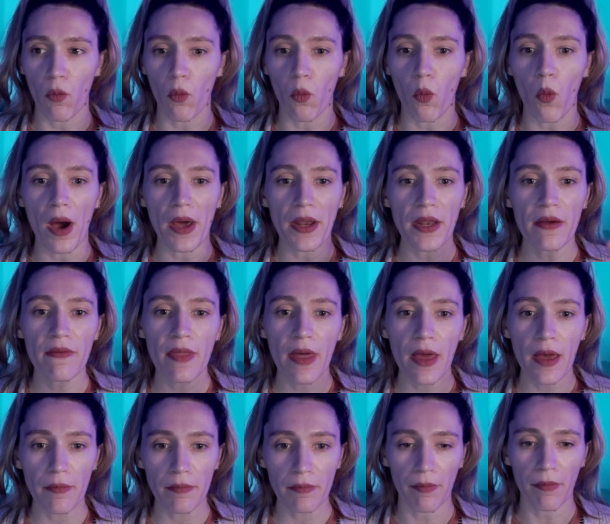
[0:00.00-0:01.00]
one of
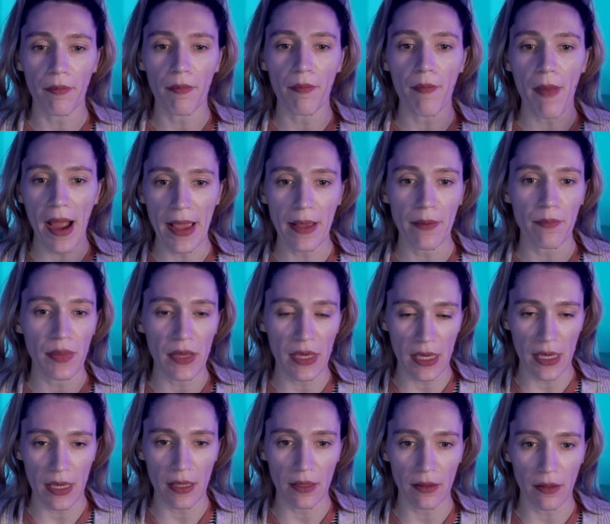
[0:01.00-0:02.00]
them might
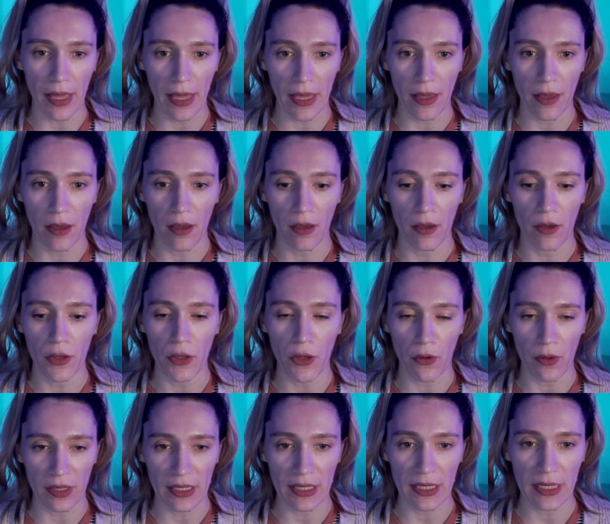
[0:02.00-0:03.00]
be like your
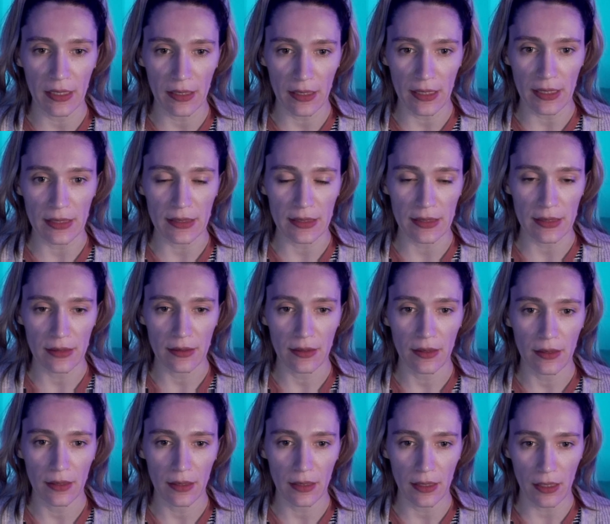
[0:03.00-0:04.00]
Achilles
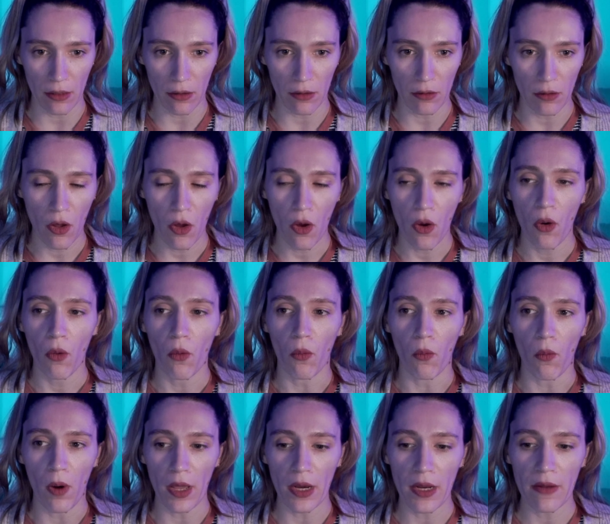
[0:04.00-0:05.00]
heel.
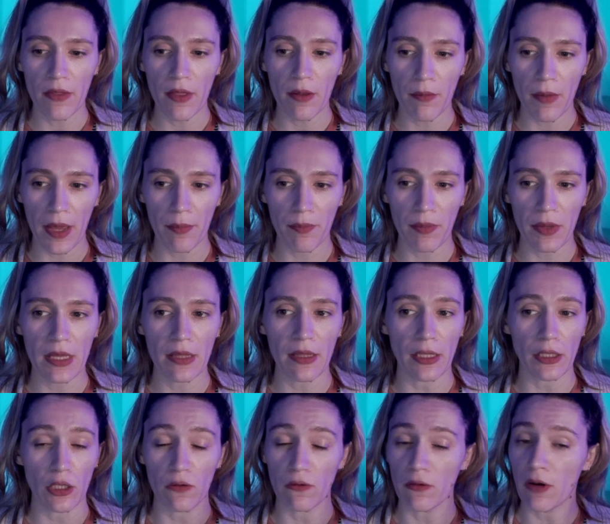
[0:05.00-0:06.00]
One of them might be
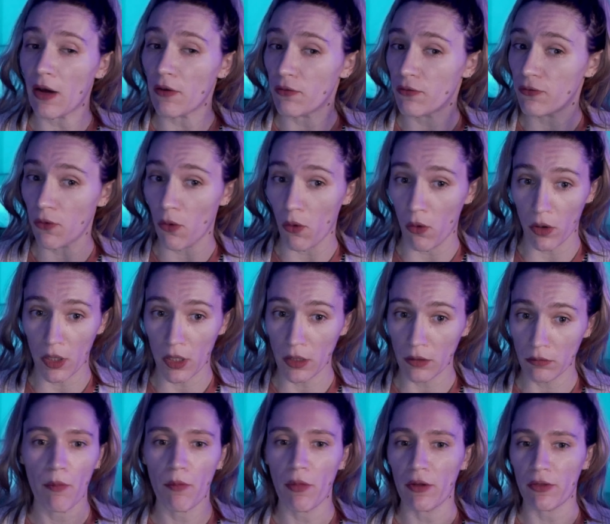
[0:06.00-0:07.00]
like you've got four,
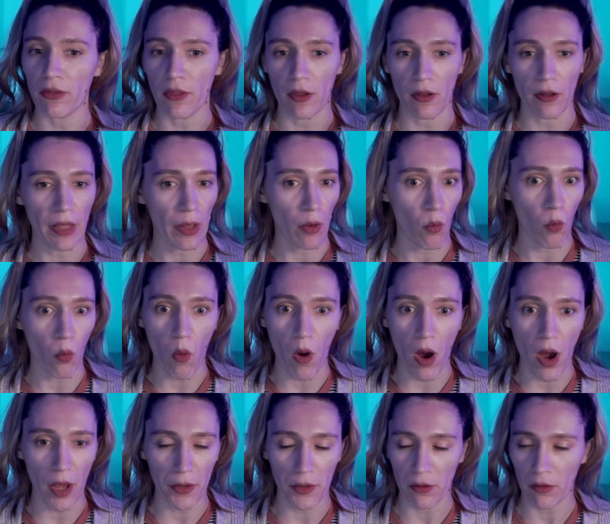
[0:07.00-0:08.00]
but the like
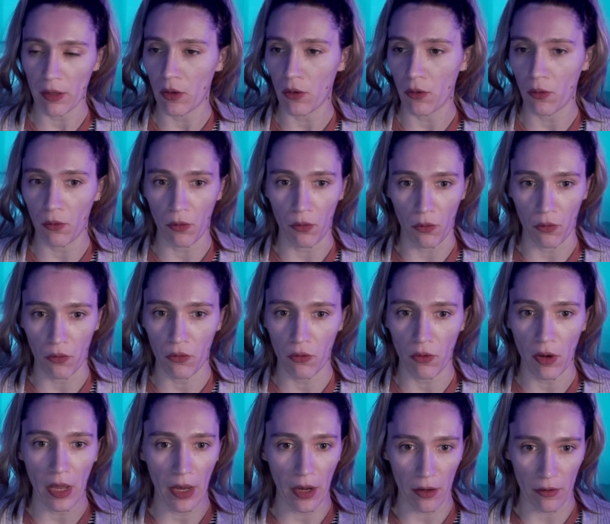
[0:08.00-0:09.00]
one, you're like, oof,
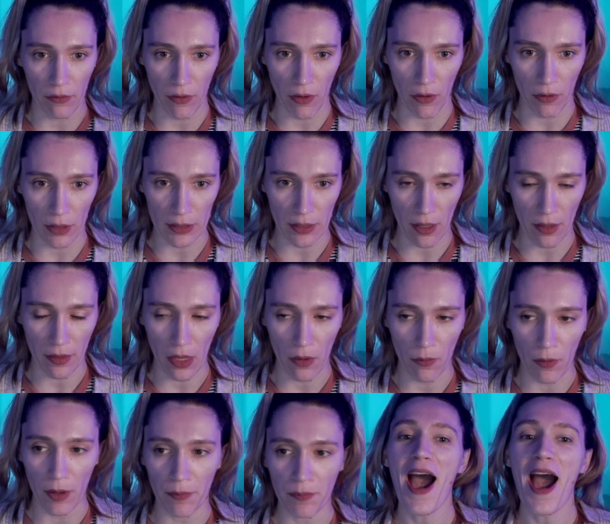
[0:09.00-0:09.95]
I gotta focus on that one.